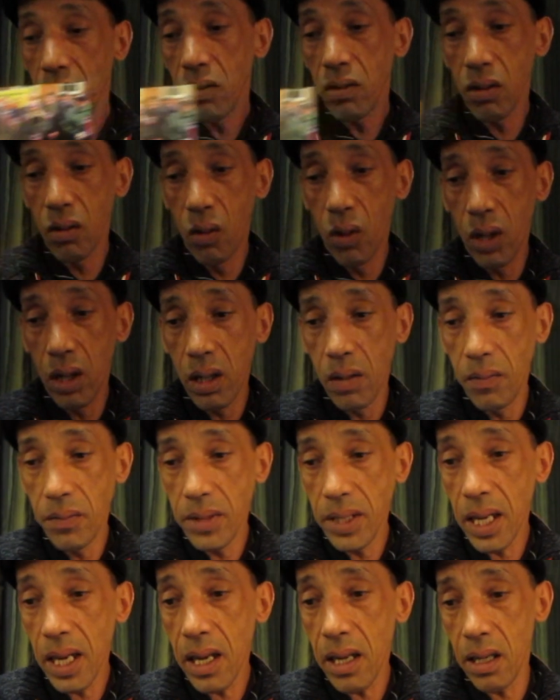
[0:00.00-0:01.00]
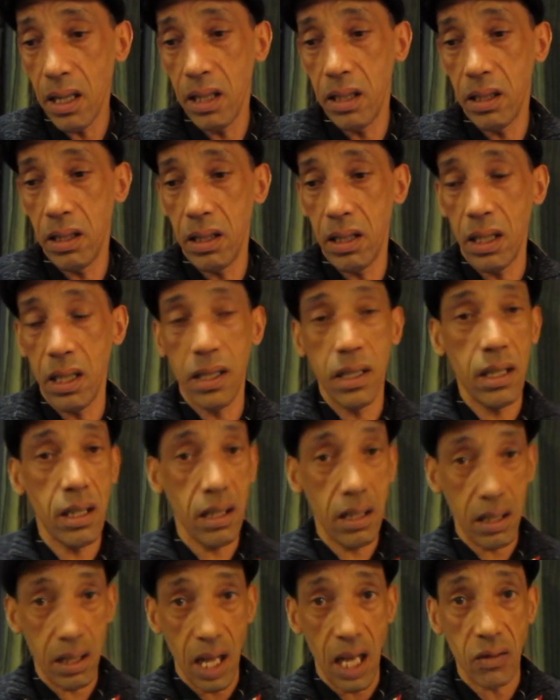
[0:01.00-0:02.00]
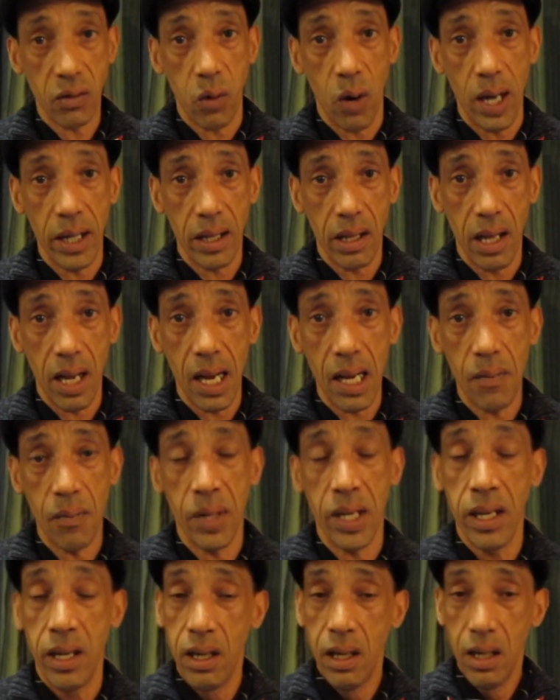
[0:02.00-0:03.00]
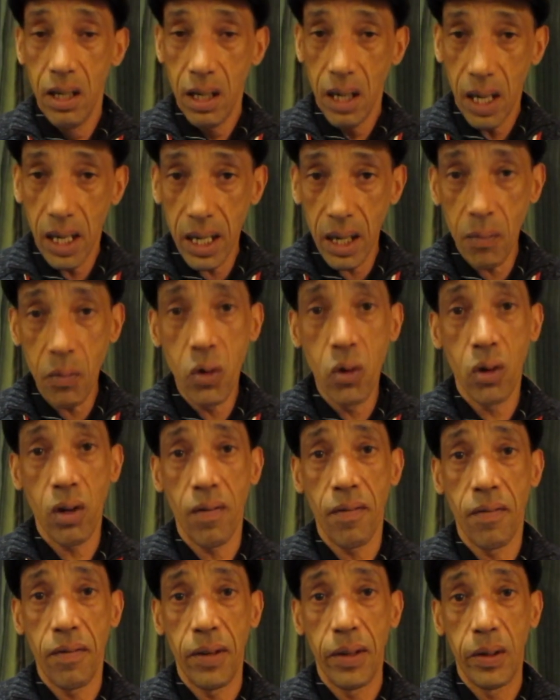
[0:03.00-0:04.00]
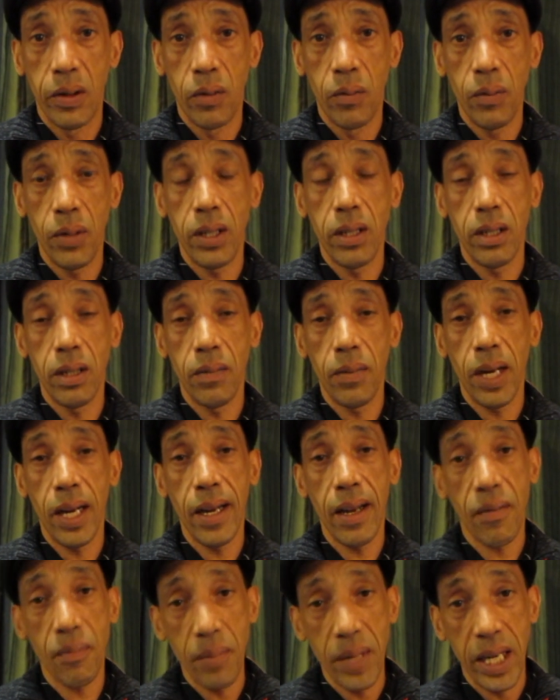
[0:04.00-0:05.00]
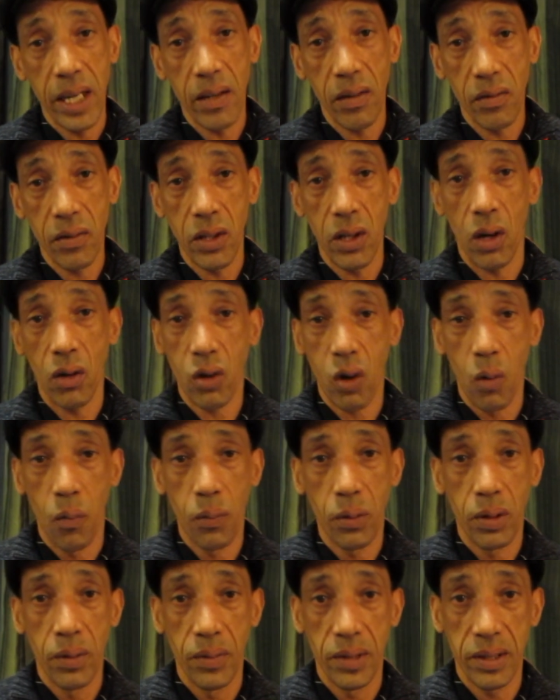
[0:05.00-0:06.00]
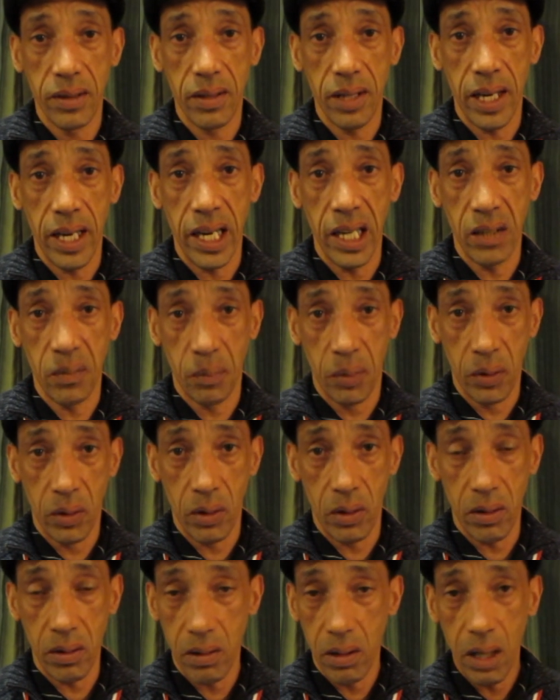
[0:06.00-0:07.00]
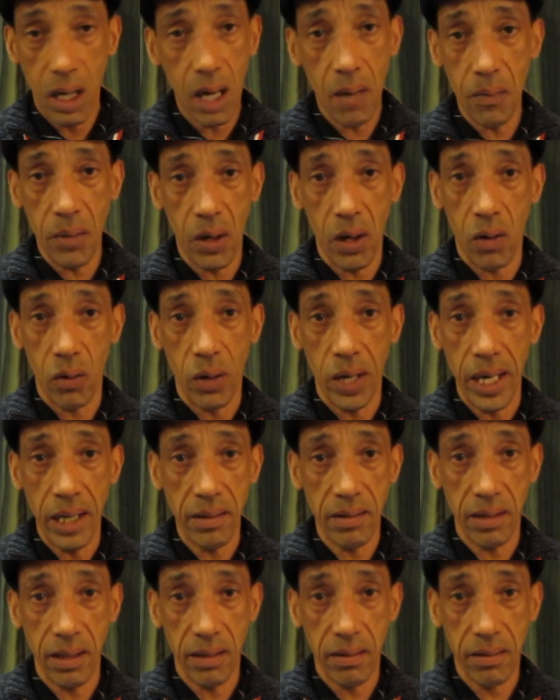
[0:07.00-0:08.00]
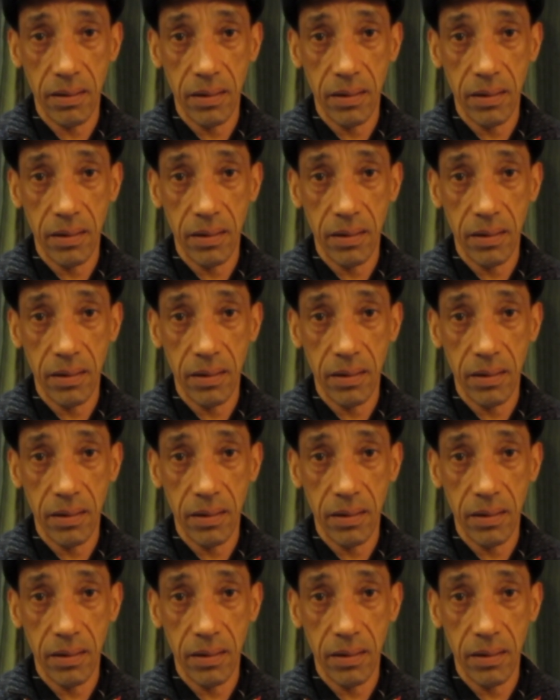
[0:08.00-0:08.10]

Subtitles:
So yeah, and that's why they like me. I am good on film. I have made the odd couple of mistakes, but I'm not a racist.